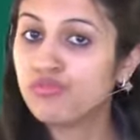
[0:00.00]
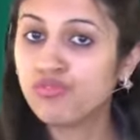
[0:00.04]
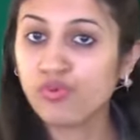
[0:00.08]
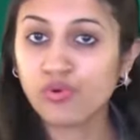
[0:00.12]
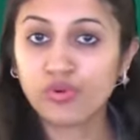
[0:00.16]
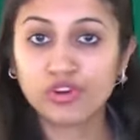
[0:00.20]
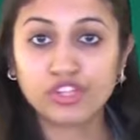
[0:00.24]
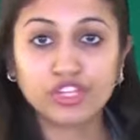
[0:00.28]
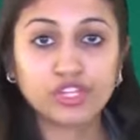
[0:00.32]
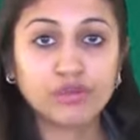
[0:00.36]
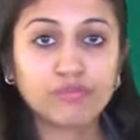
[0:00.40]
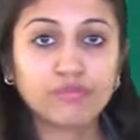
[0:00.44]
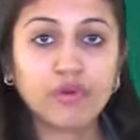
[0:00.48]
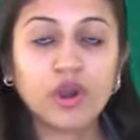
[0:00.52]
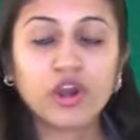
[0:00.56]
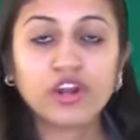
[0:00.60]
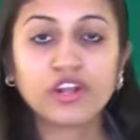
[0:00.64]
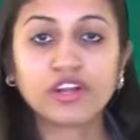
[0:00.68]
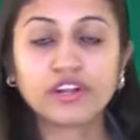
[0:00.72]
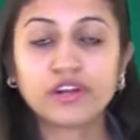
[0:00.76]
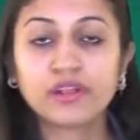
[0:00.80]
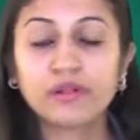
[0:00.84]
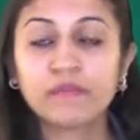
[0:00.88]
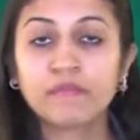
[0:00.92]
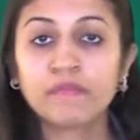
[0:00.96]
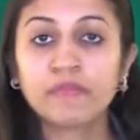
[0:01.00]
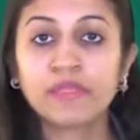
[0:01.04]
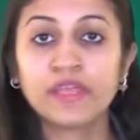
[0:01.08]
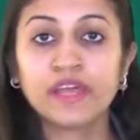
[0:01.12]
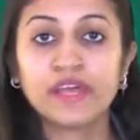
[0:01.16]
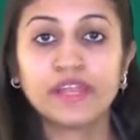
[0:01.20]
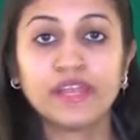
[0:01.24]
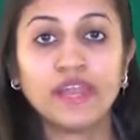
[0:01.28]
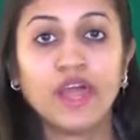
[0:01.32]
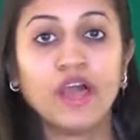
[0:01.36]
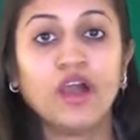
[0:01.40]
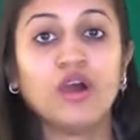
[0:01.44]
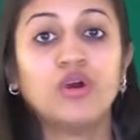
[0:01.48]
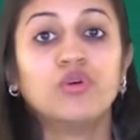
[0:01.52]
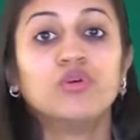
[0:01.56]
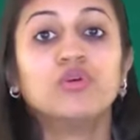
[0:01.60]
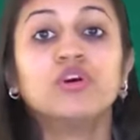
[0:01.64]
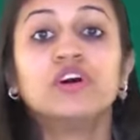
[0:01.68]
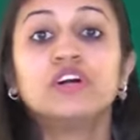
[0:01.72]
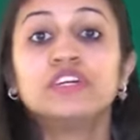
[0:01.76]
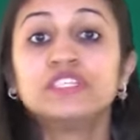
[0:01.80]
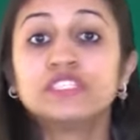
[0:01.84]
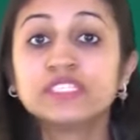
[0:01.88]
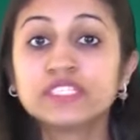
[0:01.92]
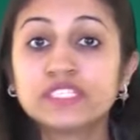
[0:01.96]
4 in the product. Now,
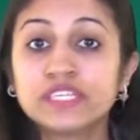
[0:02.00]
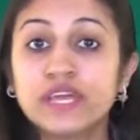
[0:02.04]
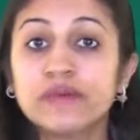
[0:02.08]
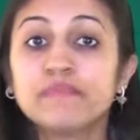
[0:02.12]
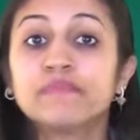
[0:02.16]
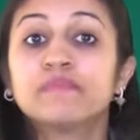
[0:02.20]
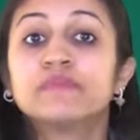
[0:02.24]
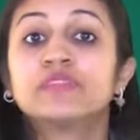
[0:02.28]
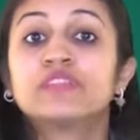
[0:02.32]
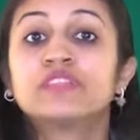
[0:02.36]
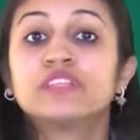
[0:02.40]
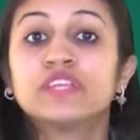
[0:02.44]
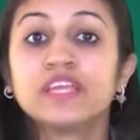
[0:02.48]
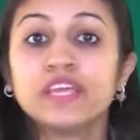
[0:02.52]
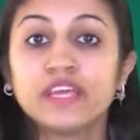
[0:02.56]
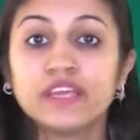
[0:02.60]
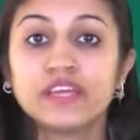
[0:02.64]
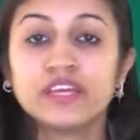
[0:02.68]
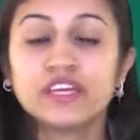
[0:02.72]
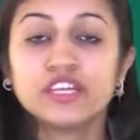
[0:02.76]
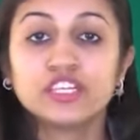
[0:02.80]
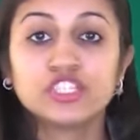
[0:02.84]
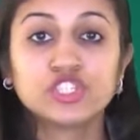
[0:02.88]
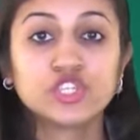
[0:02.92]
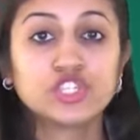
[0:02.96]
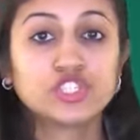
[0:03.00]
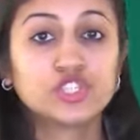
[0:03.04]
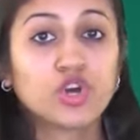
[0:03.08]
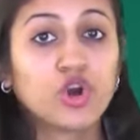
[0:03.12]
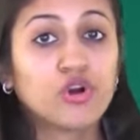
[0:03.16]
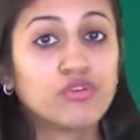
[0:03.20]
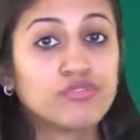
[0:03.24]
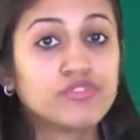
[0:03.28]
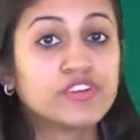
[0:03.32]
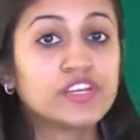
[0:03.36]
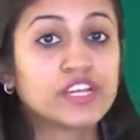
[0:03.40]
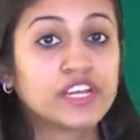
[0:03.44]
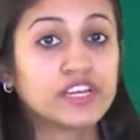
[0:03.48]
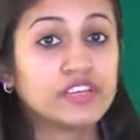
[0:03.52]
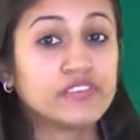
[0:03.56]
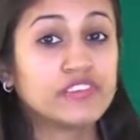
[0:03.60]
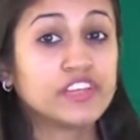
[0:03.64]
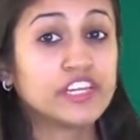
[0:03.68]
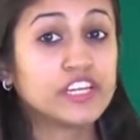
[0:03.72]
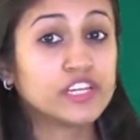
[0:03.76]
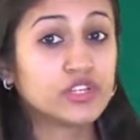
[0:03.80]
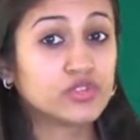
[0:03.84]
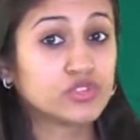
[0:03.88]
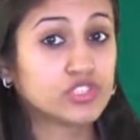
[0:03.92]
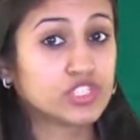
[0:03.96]
step three. So it's often
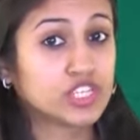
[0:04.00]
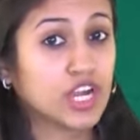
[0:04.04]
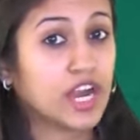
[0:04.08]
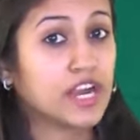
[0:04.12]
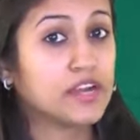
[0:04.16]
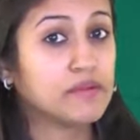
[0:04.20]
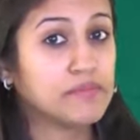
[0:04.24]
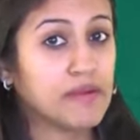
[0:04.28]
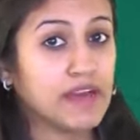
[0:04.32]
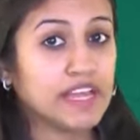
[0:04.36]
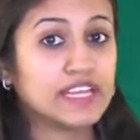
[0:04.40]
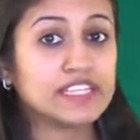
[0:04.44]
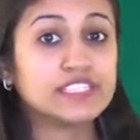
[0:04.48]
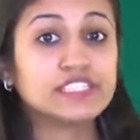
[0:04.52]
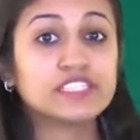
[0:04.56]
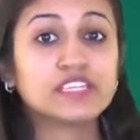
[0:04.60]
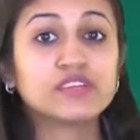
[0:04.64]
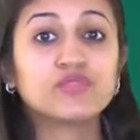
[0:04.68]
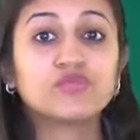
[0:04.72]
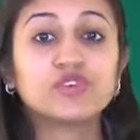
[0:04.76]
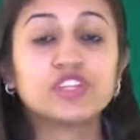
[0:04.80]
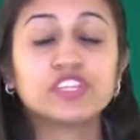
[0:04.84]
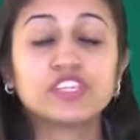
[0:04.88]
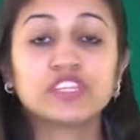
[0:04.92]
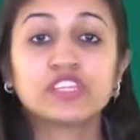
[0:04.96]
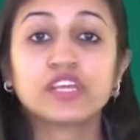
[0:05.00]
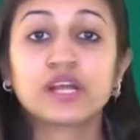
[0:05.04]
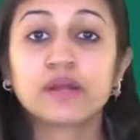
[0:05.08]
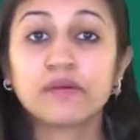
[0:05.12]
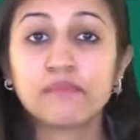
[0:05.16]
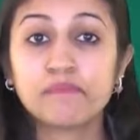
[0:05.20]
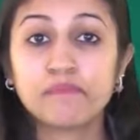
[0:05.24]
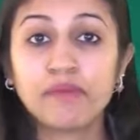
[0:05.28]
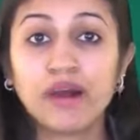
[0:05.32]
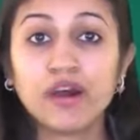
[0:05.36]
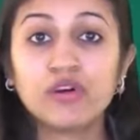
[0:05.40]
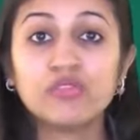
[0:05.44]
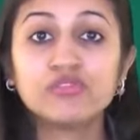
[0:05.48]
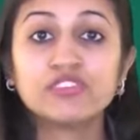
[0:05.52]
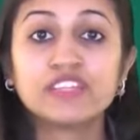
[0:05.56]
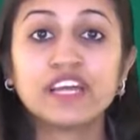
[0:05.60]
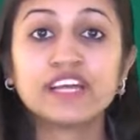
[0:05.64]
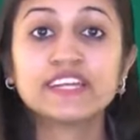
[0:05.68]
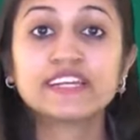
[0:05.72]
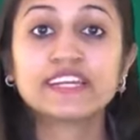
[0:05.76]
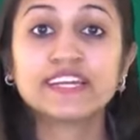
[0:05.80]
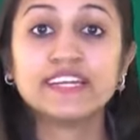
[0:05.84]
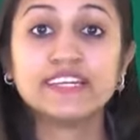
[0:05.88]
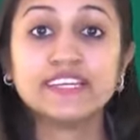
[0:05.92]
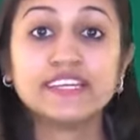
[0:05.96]
convenient to start balancing with the compound
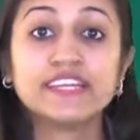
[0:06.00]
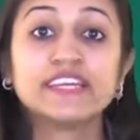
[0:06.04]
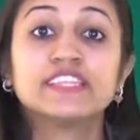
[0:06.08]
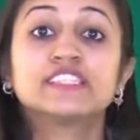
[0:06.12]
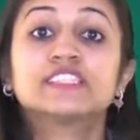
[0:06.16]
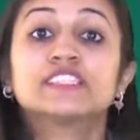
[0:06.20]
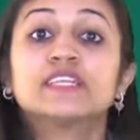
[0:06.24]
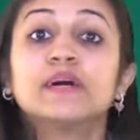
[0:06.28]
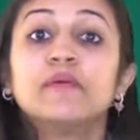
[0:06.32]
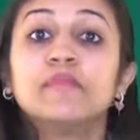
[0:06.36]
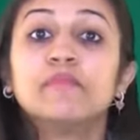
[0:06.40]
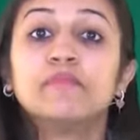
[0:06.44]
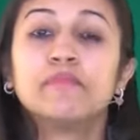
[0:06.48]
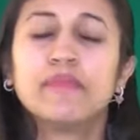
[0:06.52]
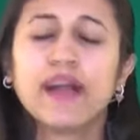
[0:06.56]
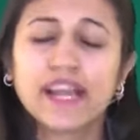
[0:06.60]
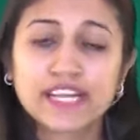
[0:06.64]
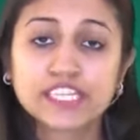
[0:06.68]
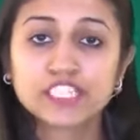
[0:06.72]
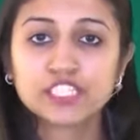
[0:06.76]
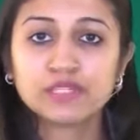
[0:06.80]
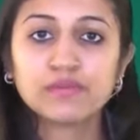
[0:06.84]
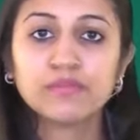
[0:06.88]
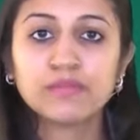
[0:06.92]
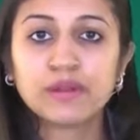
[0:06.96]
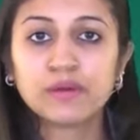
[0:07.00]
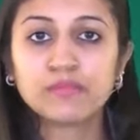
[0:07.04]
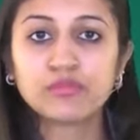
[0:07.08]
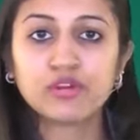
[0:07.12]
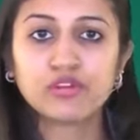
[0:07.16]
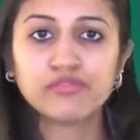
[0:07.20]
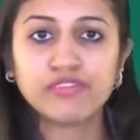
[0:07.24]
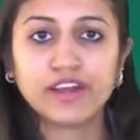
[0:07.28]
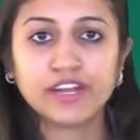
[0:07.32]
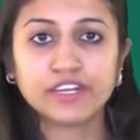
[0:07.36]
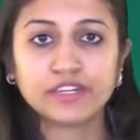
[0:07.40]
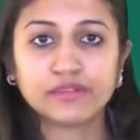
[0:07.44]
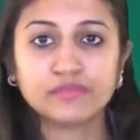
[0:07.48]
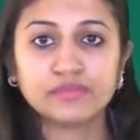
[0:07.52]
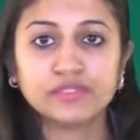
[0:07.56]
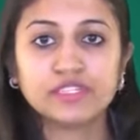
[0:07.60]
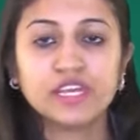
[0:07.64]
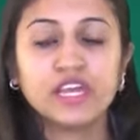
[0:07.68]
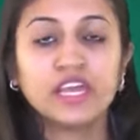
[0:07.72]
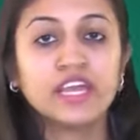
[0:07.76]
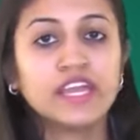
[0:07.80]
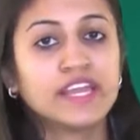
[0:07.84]
that contains the maximum number of atoms.